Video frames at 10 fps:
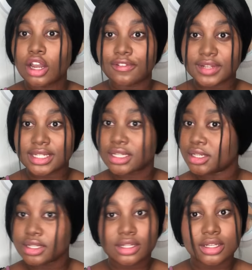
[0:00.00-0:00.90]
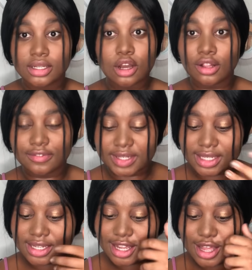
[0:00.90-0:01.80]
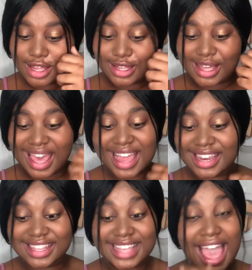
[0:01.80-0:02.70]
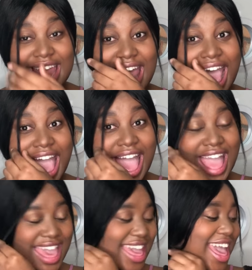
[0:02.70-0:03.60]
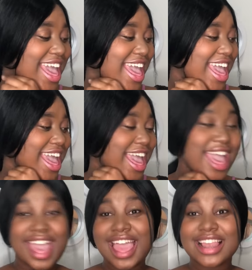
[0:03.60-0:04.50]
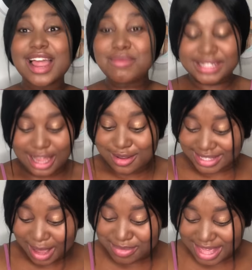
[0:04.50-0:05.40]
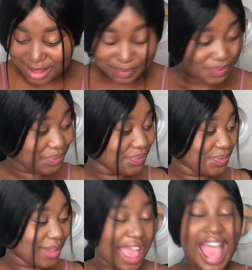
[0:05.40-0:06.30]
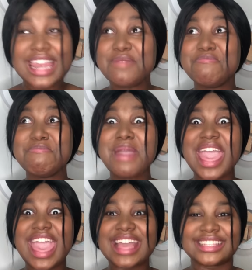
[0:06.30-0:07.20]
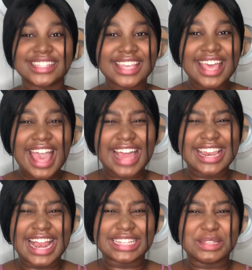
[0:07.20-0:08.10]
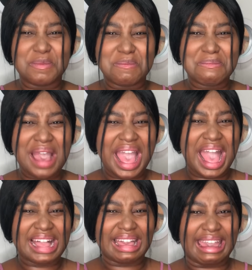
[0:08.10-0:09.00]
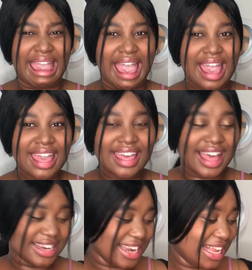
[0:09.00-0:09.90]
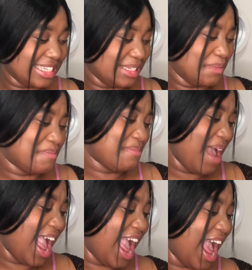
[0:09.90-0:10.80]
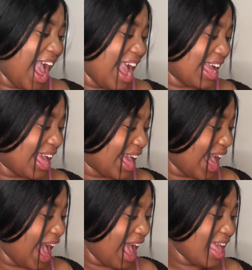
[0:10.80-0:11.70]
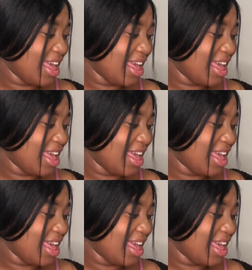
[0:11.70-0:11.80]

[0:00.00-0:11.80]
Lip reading: of it, all of it. And Isana, hey, let me tell you something. Animesi, aninazimanga, aninazimanga,